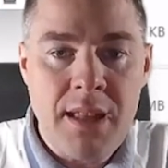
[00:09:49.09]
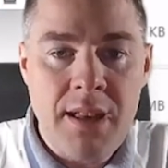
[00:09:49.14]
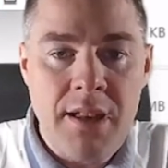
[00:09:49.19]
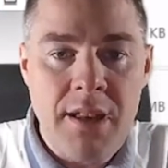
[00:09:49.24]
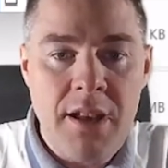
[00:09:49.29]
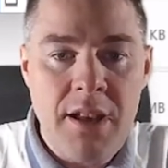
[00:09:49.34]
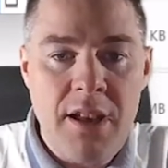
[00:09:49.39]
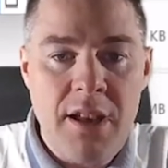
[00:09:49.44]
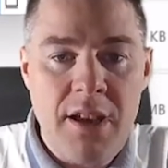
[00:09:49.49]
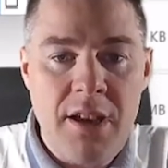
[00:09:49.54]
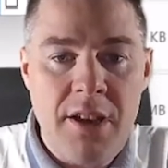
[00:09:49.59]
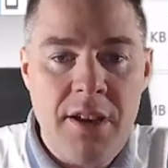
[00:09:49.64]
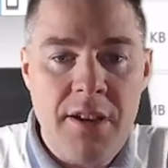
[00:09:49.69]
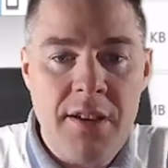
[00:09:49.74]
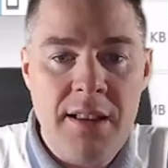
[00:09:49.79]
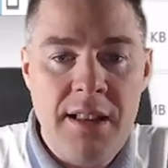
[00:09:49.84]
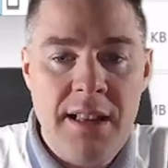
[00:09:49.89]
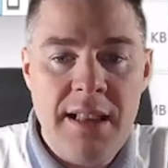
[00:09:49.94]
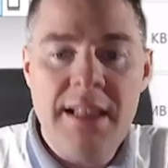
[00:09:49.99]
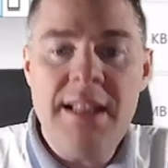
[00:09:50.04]

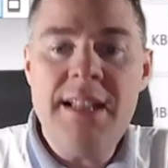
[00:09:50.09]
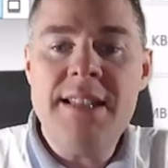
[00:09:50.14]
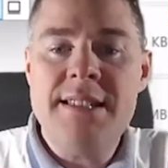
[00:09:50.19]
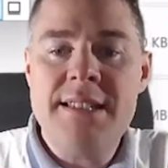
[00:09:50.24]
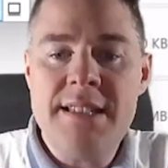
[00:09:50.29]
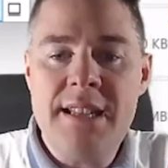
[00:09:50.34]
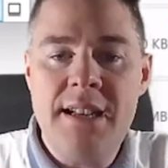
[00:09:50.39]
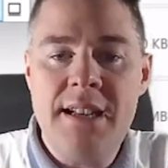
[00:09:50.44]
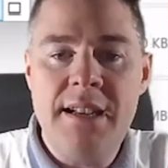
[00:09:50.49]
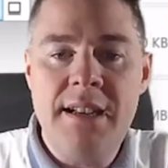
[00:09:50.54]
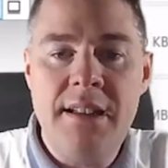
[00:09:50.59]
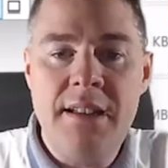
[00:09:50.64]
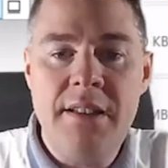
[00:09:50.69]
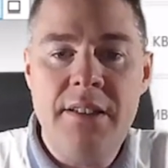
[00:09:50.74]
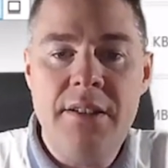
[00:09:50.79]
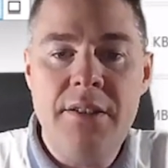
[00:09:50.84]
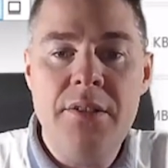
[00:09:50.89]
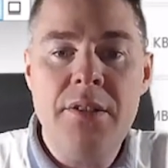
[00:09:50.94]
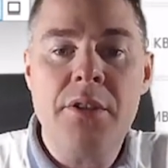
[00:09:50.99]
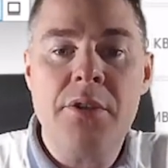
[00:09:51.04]
Let's
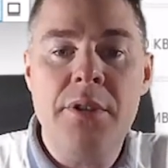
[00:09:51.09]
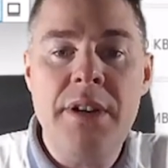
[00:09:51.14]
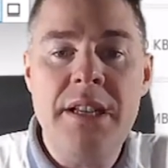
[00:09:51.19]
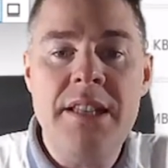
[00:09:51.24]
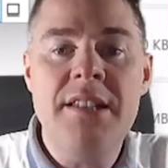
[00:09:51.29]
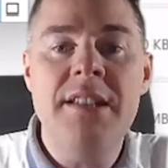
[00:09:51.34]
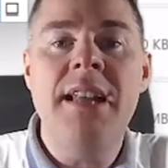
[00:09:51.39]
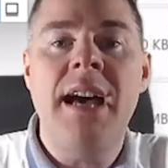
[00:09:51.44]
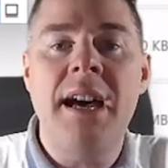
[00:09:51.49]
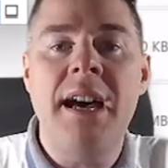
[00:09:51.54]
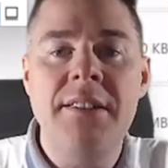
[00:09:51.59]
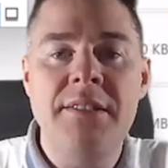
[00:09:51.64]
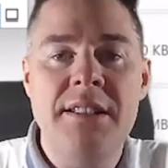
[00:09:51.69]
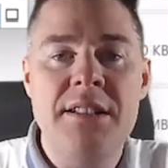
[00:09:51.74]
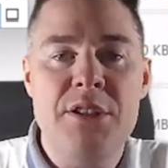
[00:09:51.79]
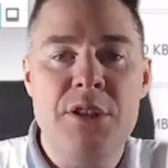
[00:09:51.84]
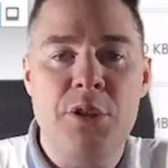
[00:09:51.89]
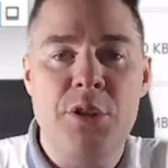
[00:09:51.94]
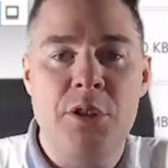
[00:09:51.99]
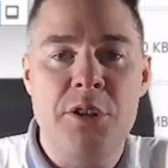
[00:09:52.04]
create an
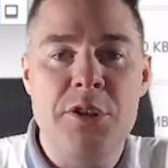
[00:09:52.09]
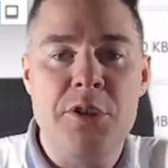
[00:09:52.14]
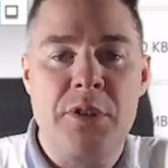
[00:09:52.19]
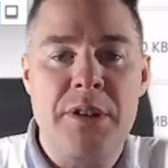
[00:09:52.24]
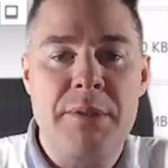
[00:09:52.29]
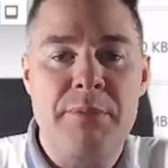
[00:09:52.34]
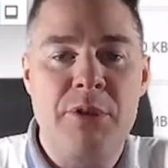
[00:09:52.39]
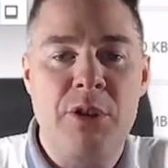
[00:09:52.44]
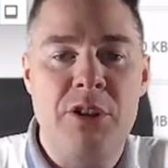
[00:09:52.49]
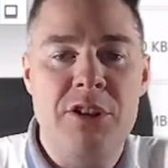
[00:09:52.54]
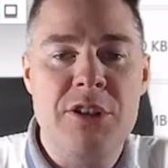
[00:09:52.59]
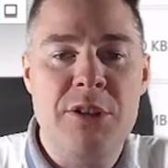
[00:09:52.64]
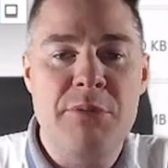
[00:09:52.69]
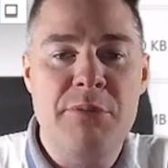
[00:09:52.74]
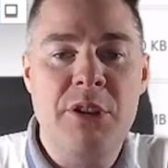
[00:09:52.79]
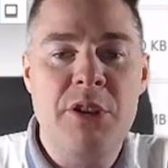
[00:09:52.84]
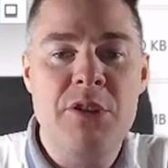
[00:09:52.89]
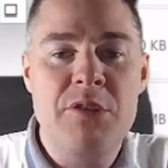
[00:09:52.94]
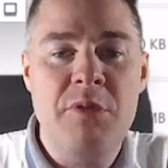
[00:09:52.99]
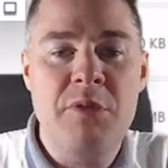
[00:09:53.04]
uninstall script also,
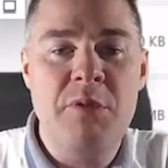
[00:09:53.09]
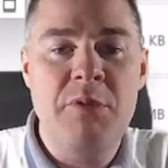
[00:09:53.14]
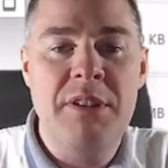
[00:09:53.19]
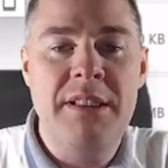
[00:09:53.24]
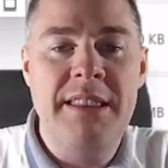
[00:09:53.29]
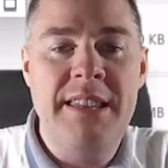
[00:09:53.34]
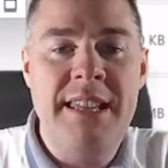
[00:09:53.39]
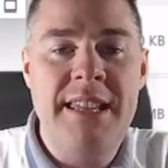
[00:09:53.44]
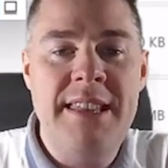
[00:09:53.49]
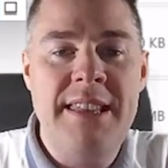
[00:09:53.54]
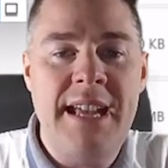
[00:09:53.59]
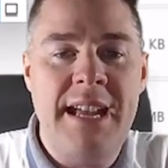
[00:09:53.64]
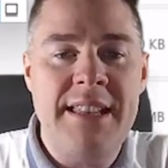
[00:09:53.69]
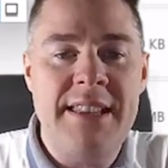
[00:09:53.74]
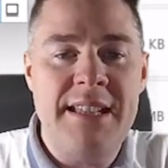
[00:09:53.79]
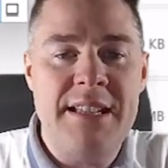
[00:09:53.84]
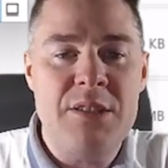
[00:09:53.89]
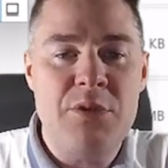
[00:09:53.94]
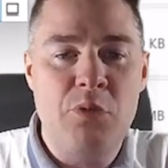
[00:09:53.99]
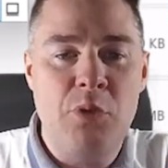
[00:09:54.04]
because we will need that
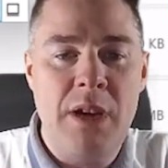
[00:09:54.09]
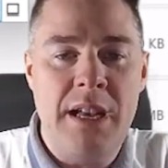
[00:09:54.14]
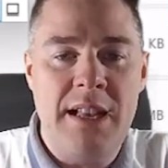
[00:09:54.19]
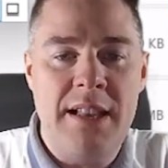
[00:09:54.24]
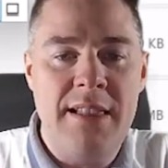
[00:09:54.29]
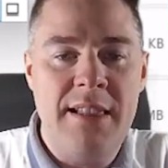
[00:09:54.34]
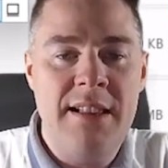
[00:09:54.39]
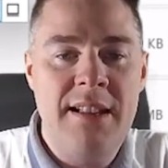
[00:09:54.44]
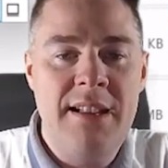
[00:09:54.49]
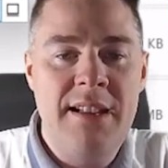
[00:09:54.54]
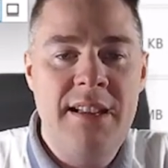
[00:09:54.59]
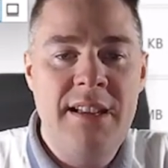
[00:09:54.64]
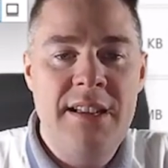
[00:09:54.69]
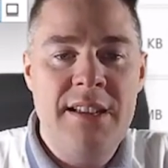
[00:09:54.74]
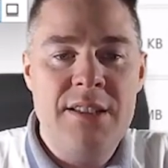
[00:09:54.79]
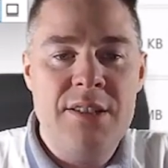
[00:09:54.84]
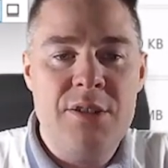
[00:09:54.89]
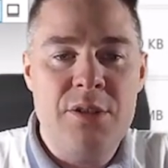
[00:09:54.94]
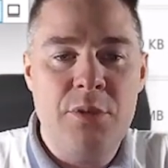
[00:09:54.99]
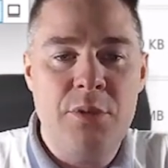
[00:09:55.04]
as well.
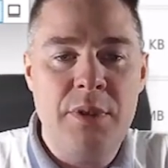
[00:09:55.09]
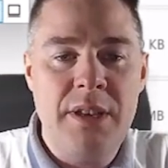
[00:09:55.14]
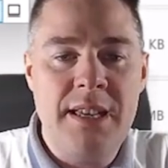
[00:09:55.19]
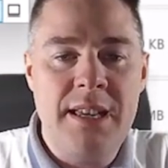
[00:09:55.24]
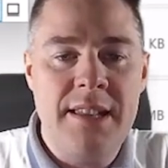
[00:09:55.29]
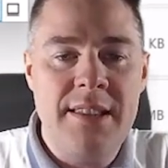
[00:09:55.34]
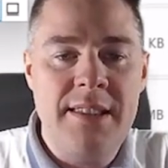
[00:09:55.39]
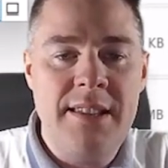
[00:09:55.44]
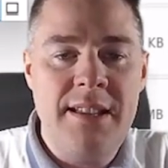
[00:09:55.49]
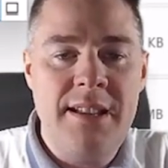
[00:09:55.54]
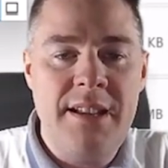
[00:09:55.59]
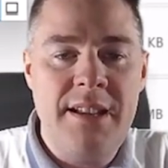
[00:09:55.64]
So we can